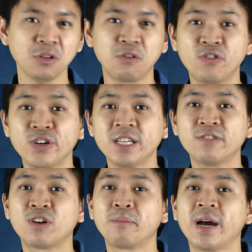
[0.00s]
Free
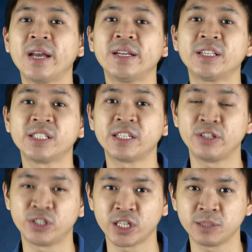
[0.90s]
from unnecessary
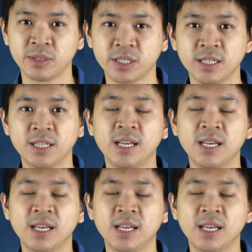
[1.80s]
judgments.